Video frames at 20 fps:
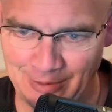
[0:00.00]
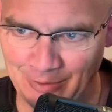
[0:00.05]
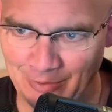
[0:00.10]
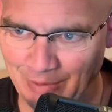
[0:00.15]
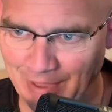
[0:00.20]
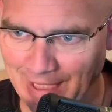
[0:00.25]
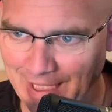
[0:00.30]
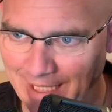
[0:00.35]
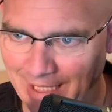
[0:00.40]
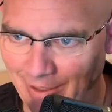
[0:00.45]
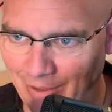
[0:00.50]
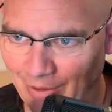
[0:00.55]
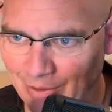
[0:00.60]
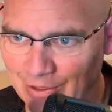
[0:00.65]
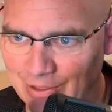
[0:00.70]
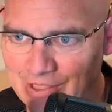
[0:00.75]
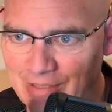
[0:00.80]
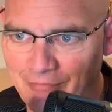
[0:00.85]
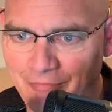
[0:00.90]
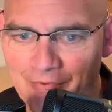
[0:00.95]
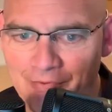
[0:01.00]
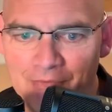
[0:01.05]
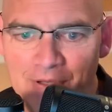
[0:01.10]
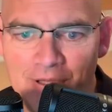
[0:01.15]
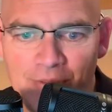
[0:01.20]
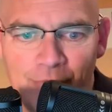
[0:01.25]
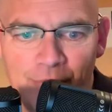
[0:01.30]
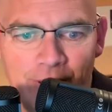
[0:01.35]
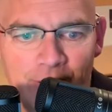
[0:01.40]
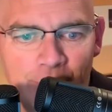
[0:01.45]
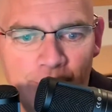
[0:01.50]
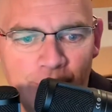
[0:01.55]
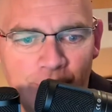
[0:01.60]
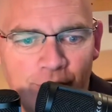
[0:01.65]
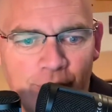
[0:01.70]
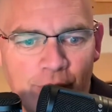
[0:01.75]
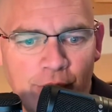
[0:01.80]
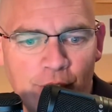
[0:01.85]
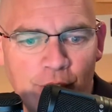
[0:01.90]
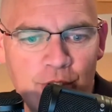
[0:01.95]
Wow. 7:53 on a
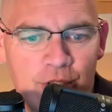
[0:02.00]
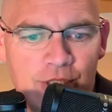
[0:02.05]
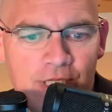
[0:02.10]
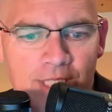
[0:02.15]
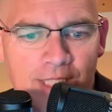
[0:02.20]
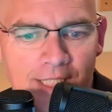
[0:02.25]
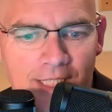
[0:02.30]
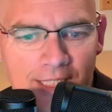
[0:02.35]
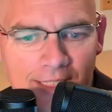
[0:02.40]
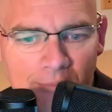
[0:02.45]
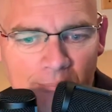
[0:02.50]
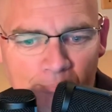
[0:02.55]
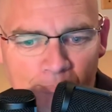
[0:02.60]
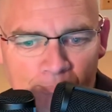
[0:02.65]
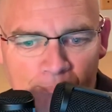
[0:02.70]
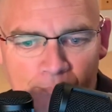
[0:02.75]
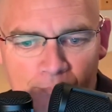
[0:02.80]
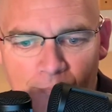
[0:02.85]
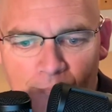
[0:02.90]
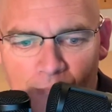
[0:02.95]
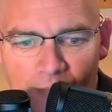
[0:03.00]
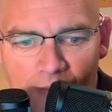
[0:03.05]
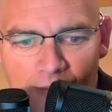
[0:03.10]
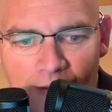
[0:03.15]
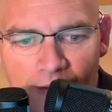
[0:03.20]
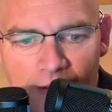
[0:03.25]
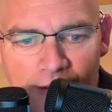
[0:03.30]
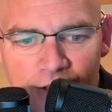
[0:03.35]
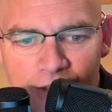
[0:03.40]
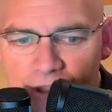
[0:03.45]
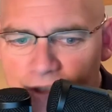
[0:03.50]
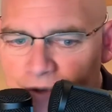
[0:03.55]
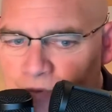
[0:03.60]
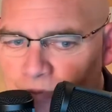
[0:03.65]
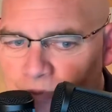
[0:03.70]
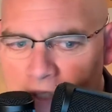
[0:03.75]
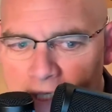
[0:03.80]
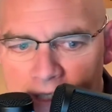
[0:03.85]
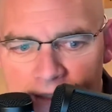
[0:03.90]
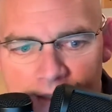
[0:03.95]
beautiful Thursday night. Just
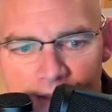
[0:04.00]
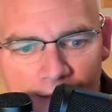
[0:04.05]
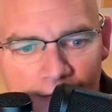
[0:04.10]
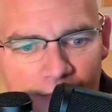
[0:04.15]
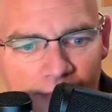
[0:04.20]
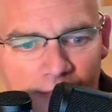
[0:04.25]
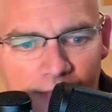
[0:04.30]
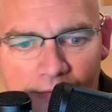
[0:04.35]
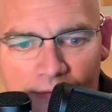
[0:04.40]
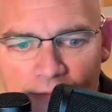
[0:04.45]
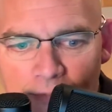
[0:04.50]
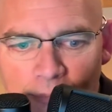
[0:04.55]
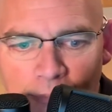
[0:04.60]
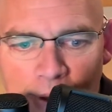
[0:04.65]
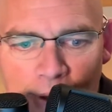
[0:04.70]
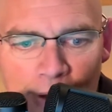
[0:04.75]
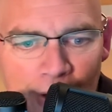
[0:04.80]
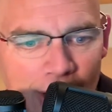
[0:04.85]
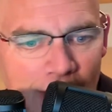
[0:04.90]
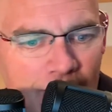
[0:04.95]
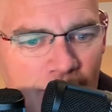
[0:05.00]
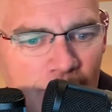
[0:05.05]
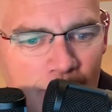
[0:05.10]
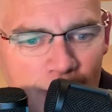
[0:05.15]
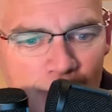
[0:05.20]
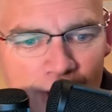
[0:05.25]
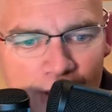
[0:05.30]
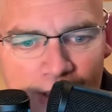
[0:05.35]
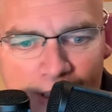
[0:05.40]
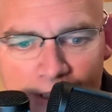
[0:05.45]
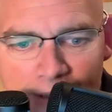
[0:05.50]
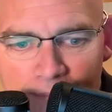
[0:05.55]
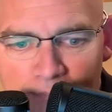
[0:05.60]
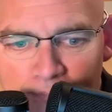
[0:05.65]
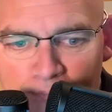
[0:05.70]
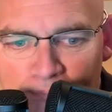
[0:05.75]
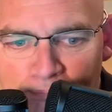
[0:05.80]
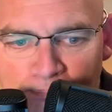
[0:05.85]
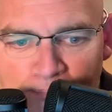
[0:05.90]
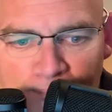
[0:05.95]
ranting, blowing off some steam.